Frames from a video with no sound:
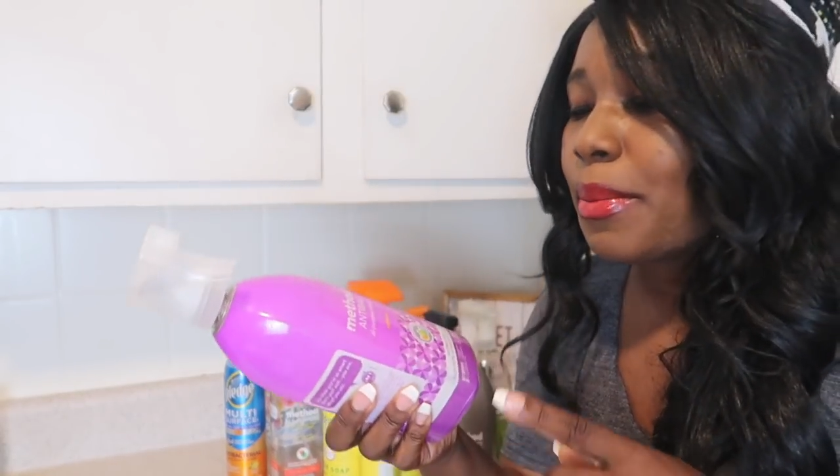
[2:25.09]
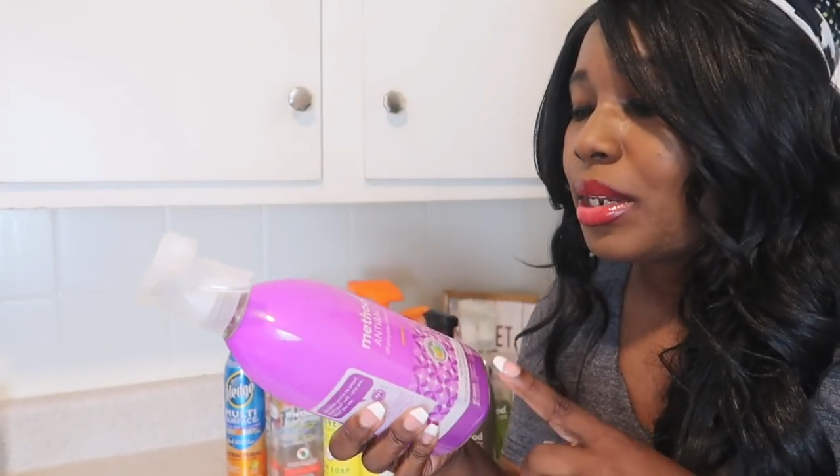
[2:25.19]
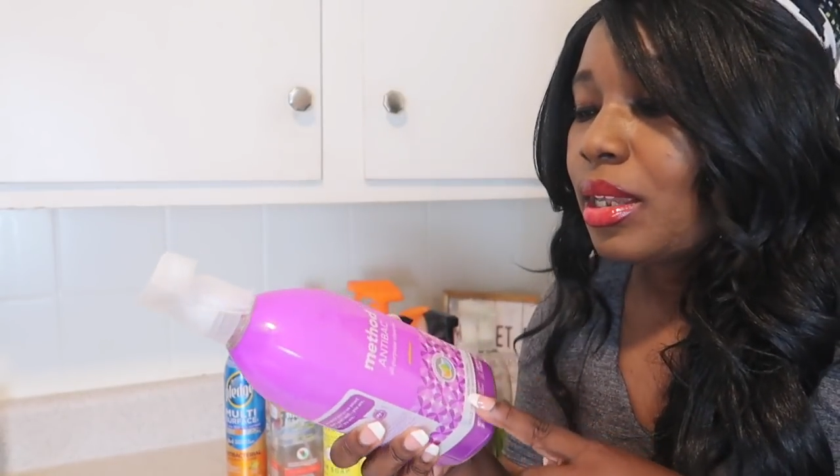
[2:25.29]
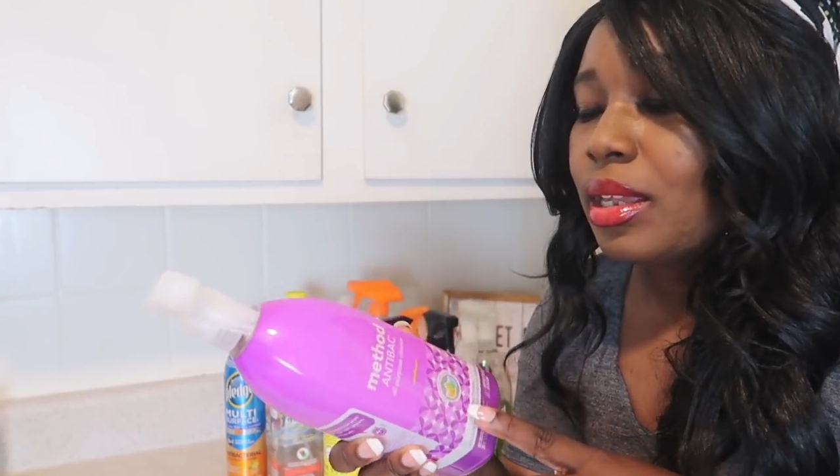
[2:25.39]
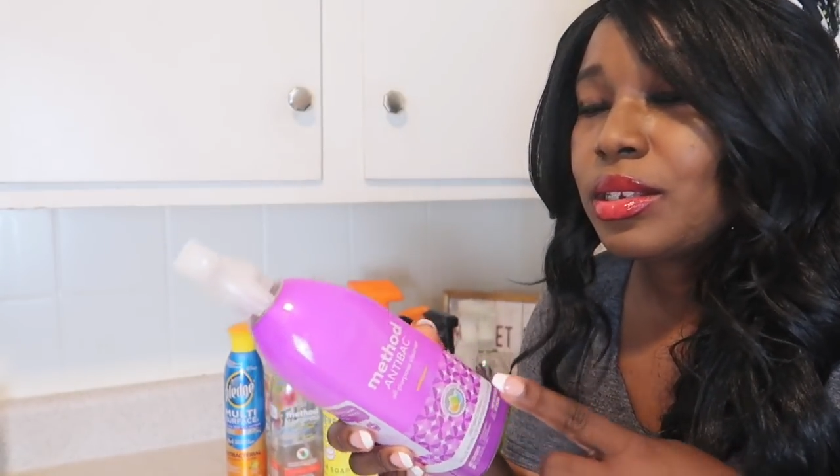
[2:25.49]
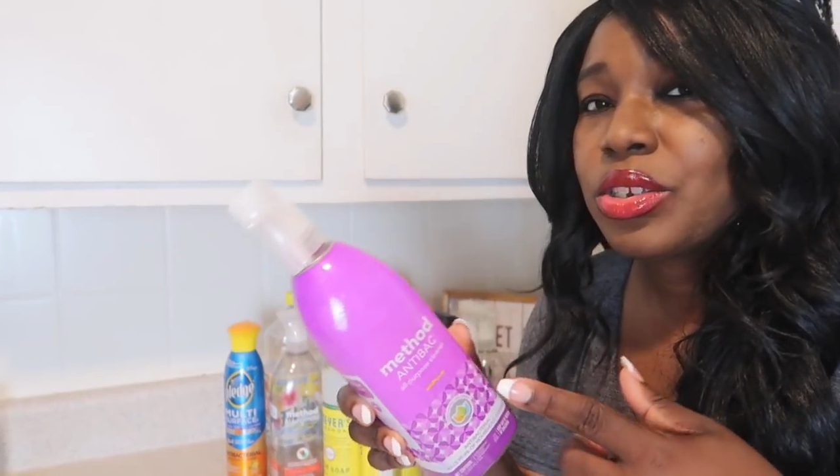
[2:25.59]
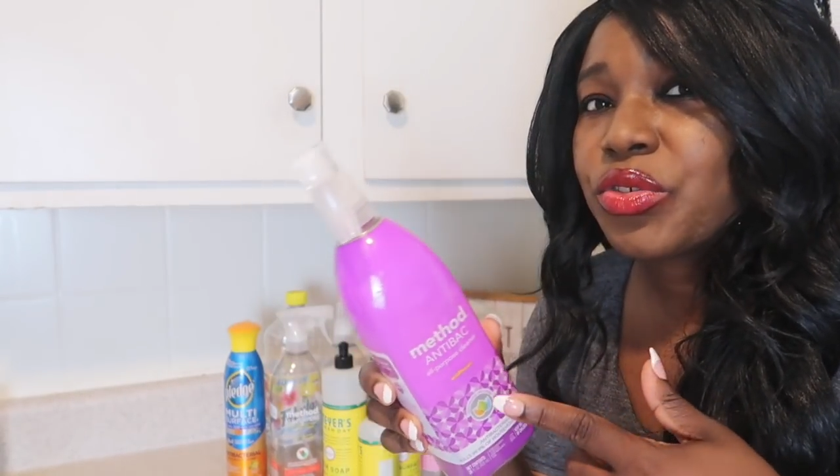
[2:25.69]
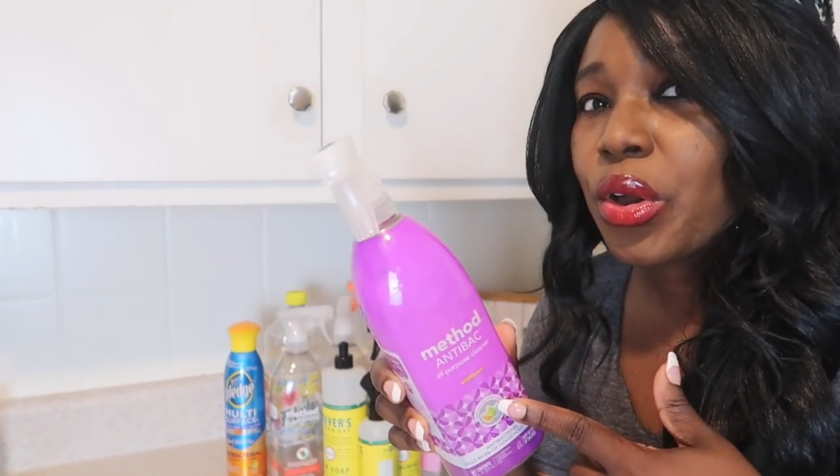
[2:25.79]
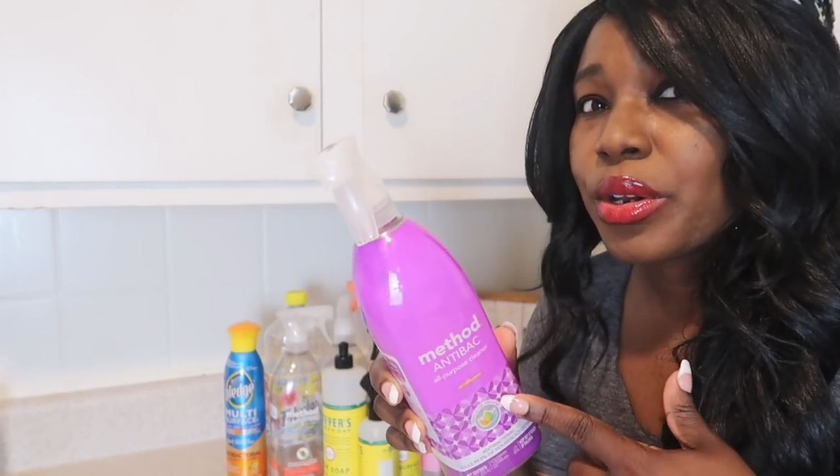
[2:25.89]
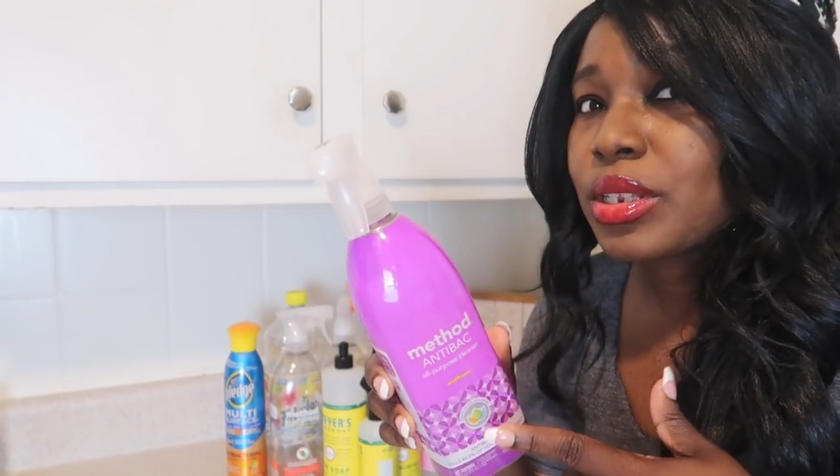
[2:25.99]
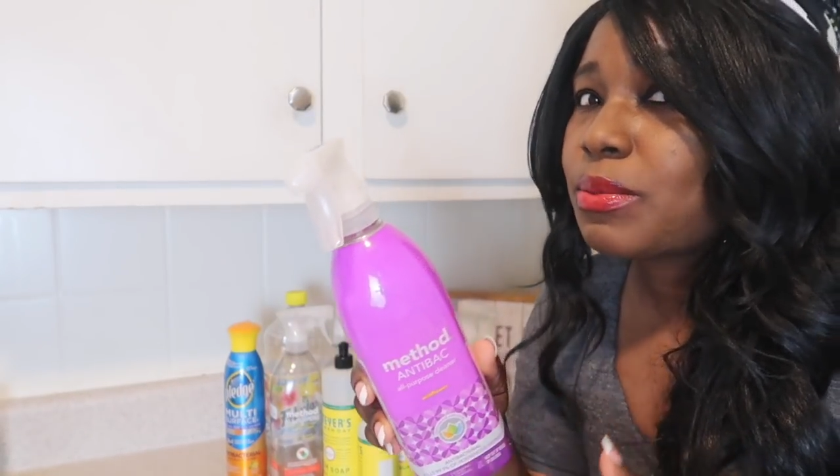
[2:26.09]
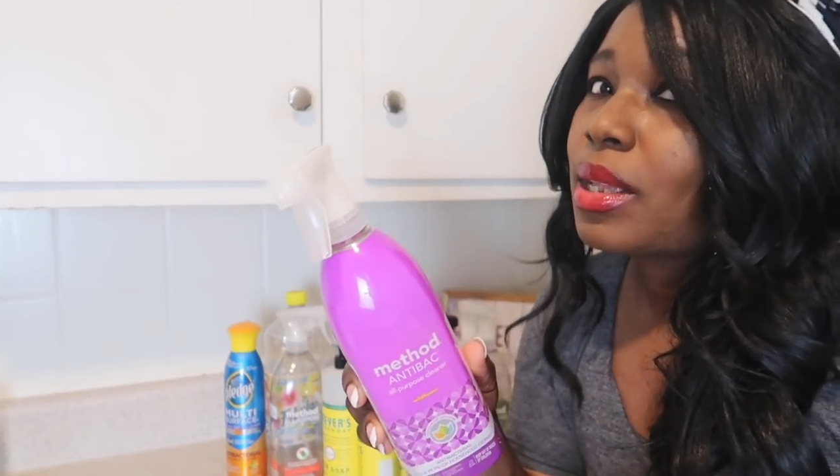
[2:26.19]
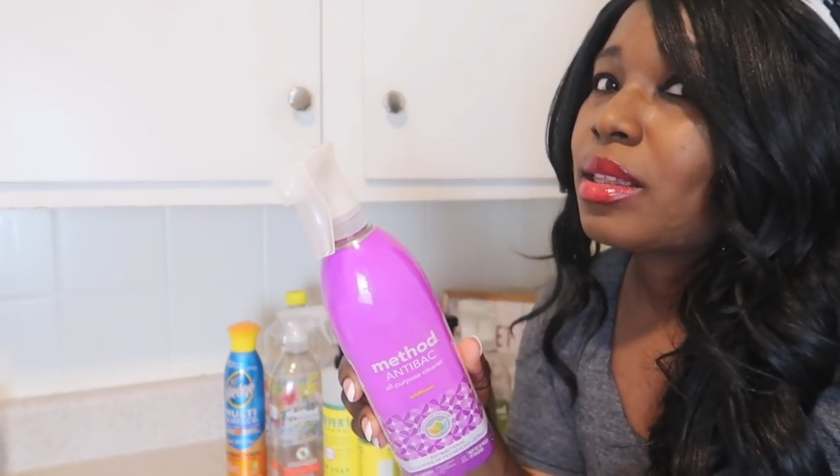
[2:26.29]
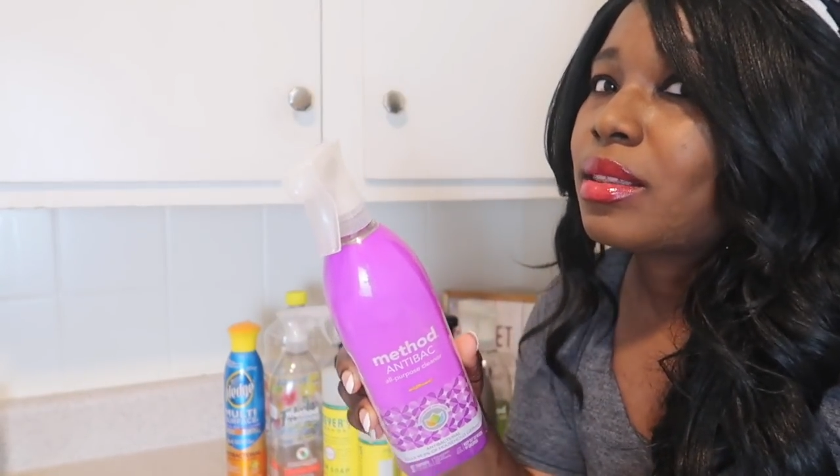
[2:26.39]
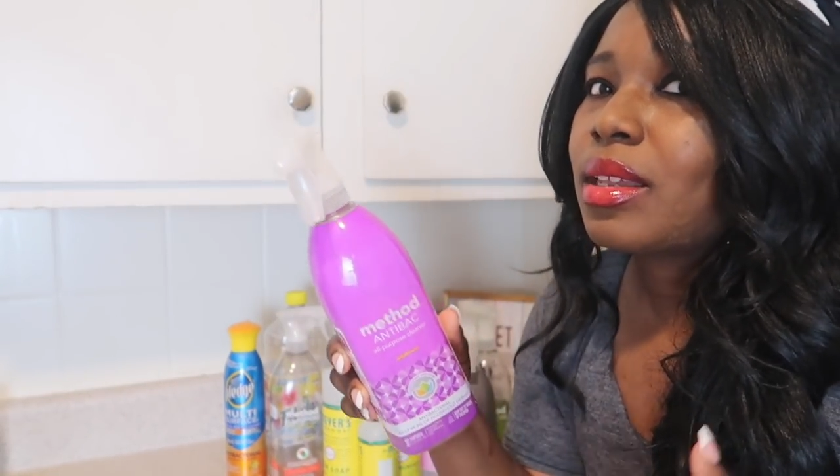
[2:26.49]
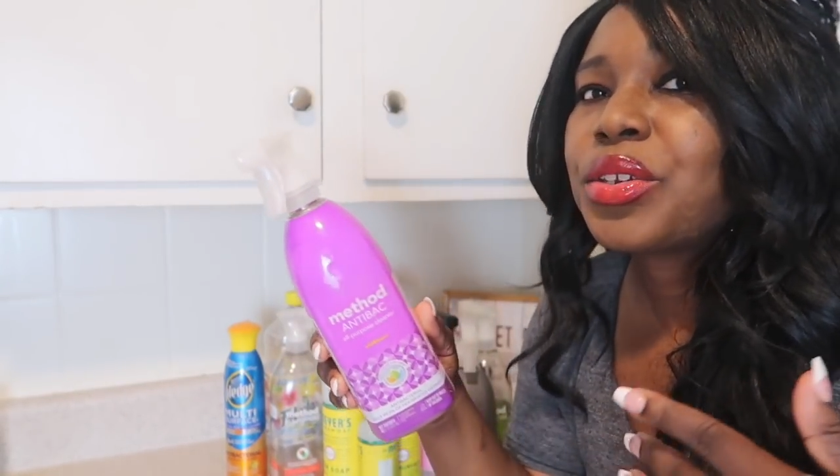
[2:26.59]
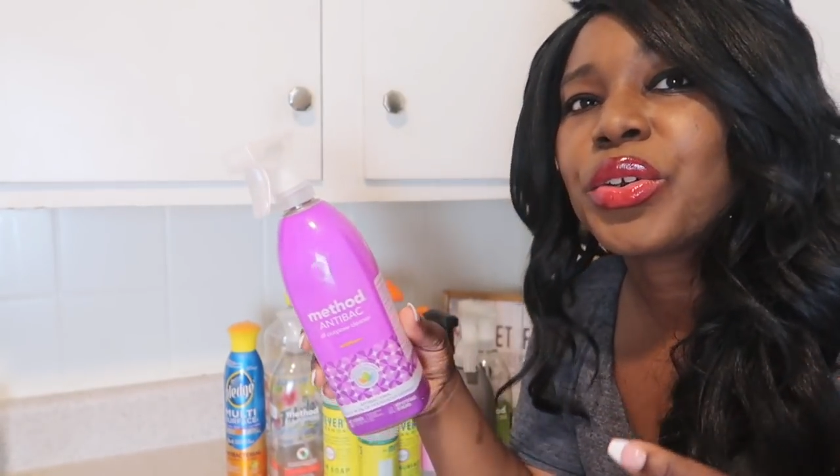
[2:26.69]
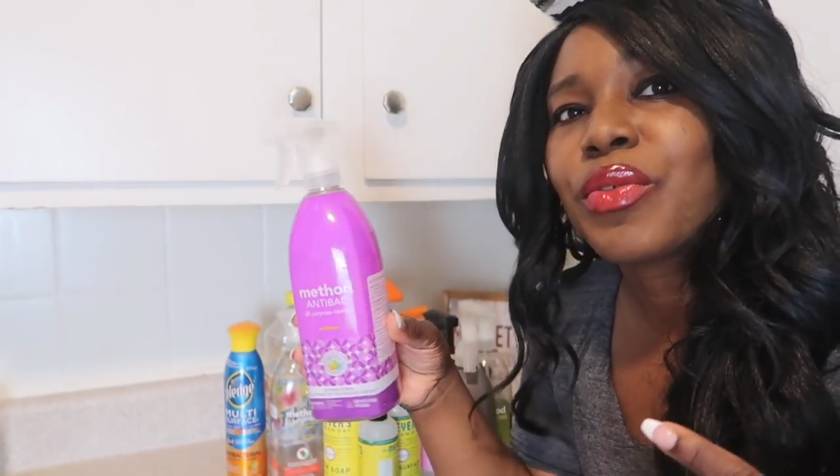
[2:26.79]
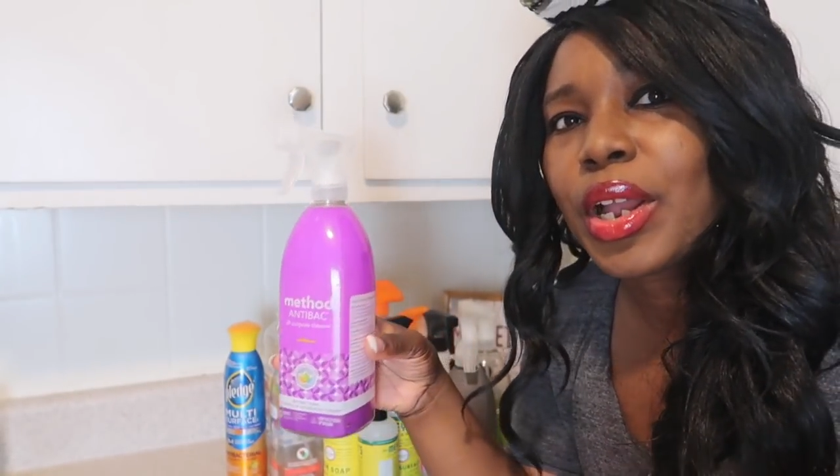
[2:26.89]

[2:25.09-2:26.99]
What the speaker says: but it is stronger smelling than your